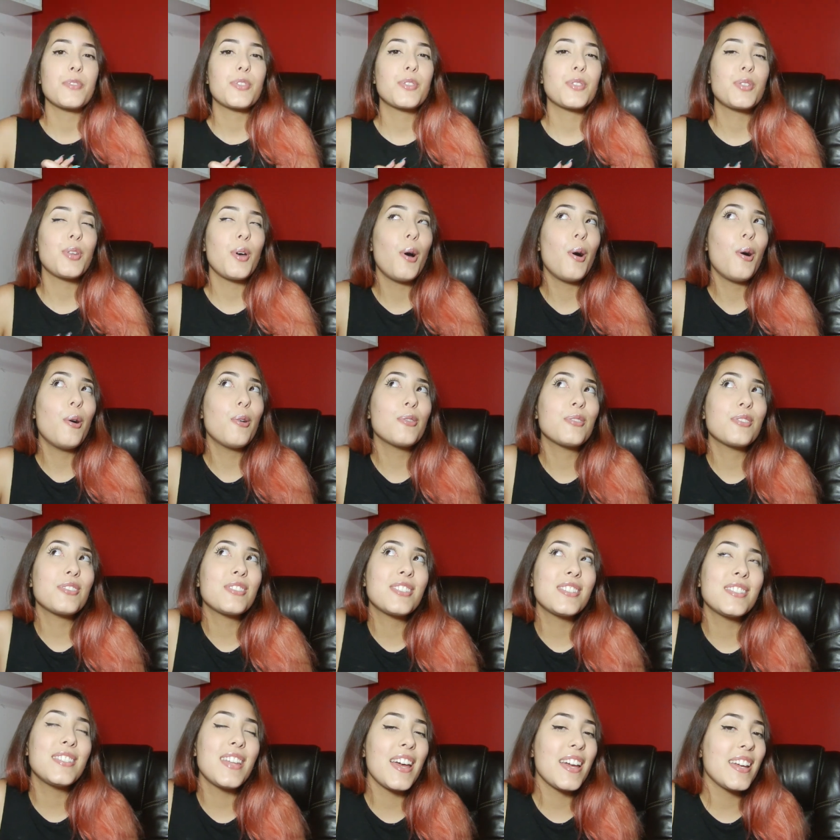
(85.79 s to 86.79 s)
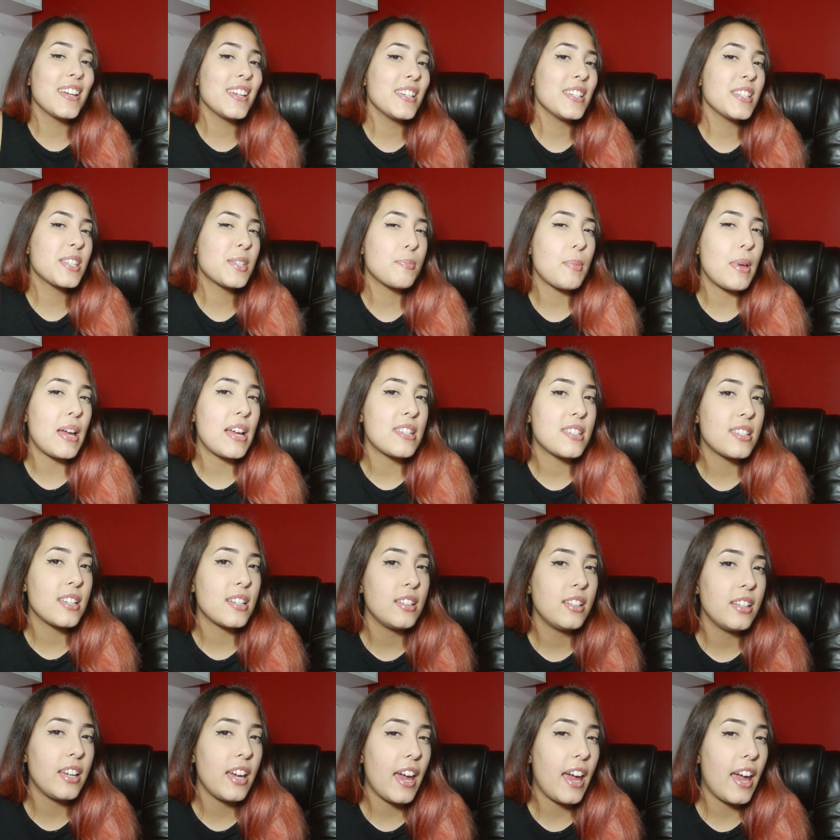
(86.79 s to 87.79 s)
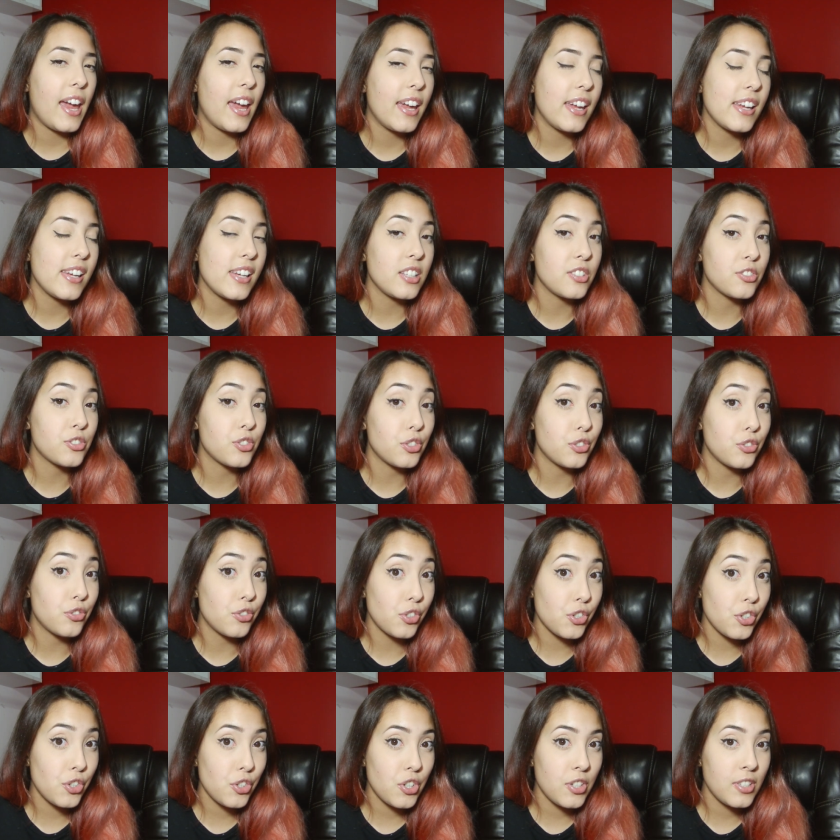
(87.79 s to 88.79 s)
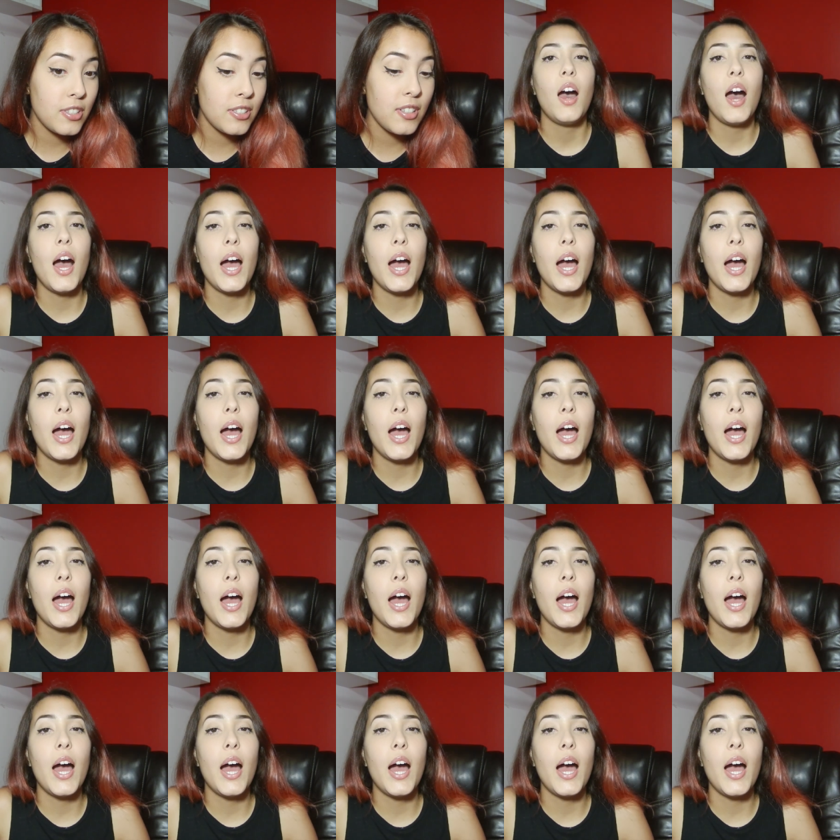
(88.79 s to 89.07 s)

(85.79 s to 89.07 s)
So today is basically a introduction.